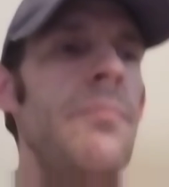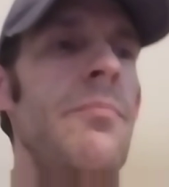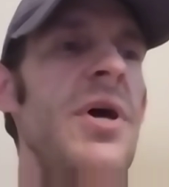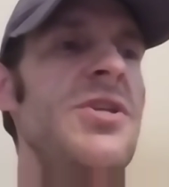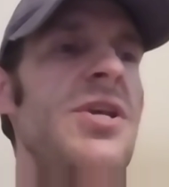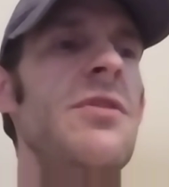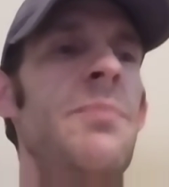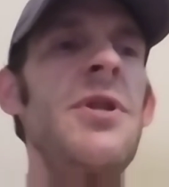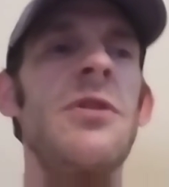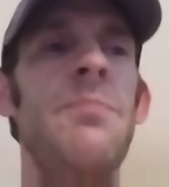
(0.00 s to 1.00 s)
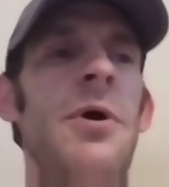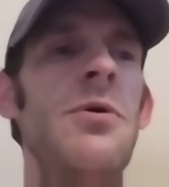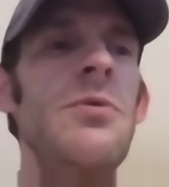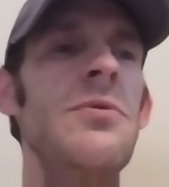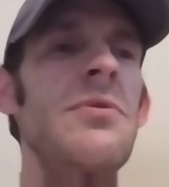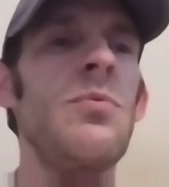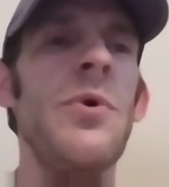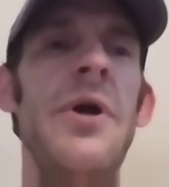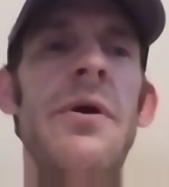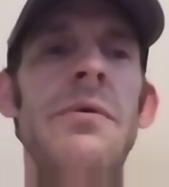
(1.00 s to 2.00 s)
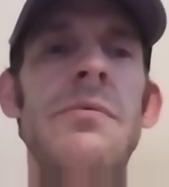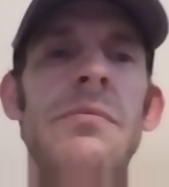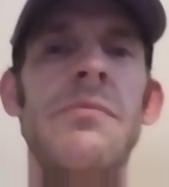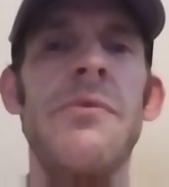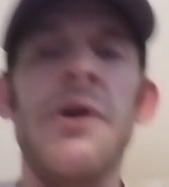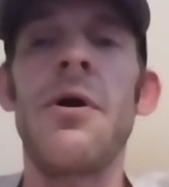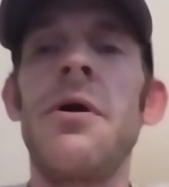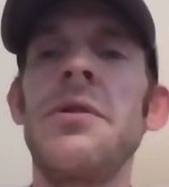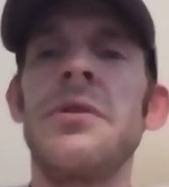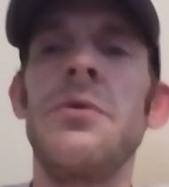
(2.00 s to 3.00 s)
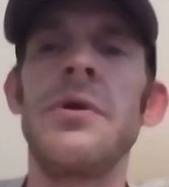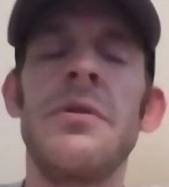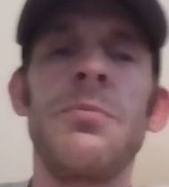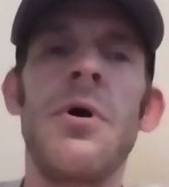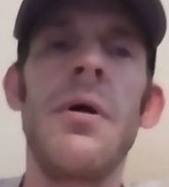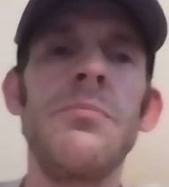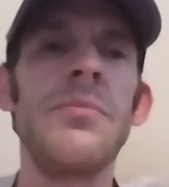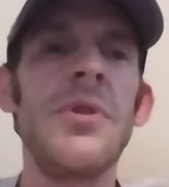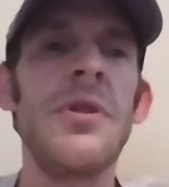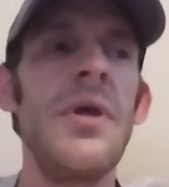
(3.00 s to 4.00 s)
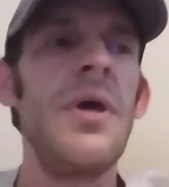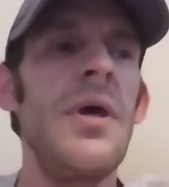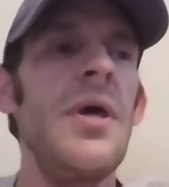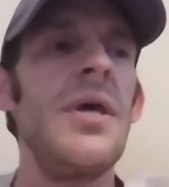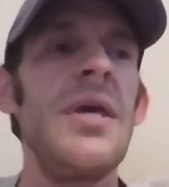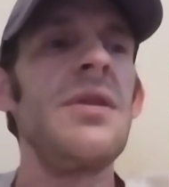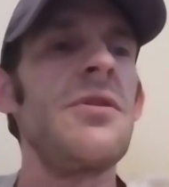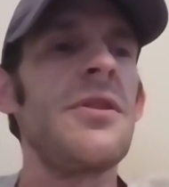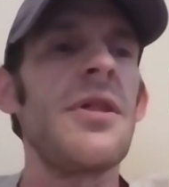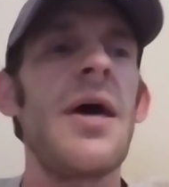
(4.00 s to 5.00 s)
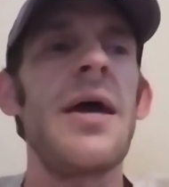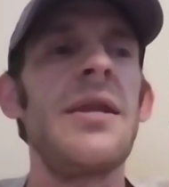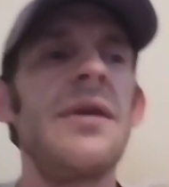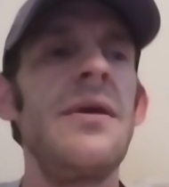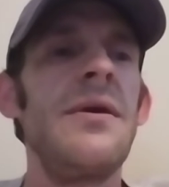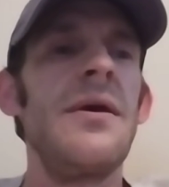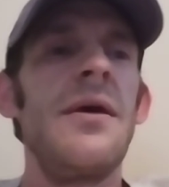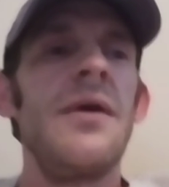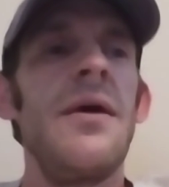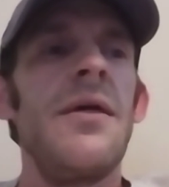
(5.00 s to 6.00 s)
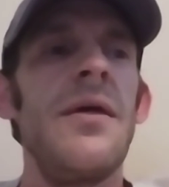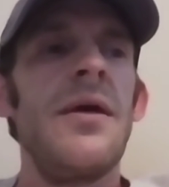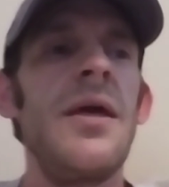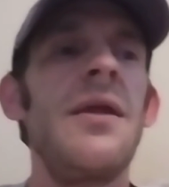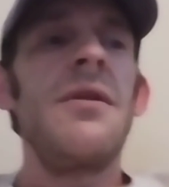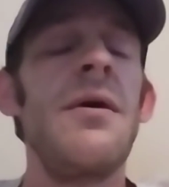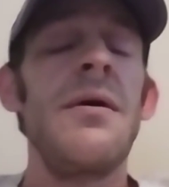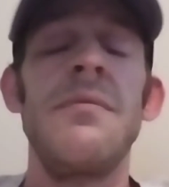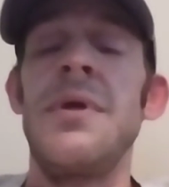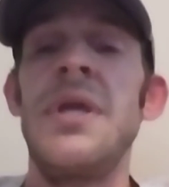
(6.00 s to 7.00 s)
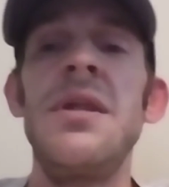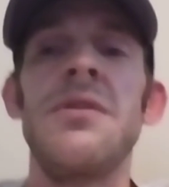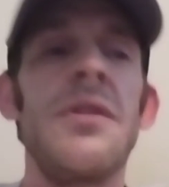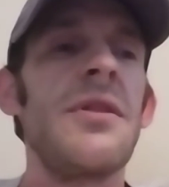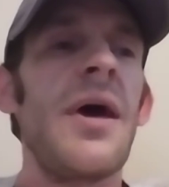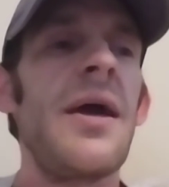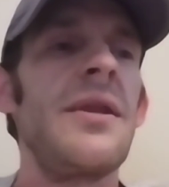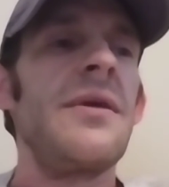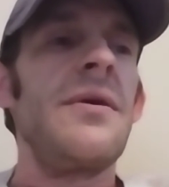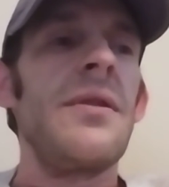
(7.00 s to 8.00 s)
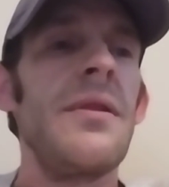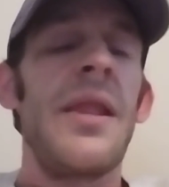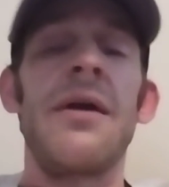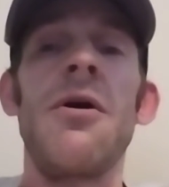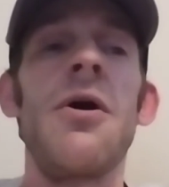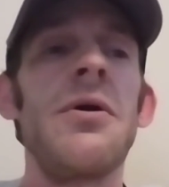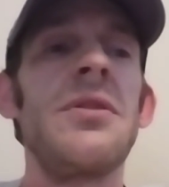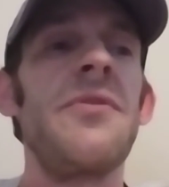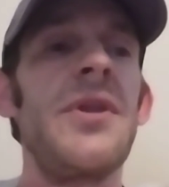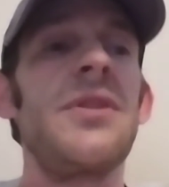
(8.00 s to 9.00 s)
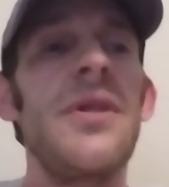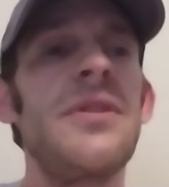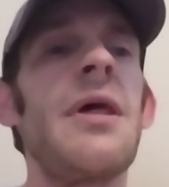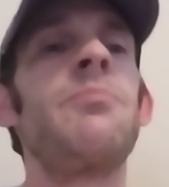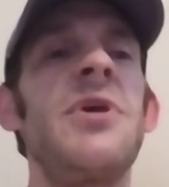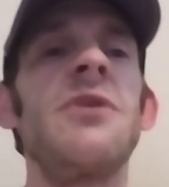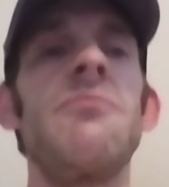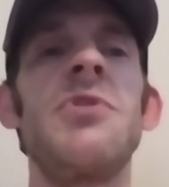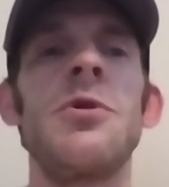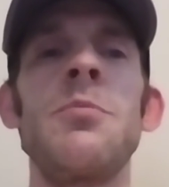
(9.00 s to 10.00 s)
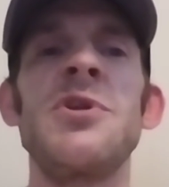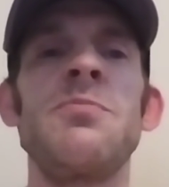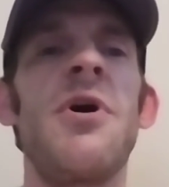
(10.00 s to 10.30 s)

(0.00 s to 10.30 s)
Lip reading: much has been exposed where there are serious problems in society, in any society like ours that's accepting of so much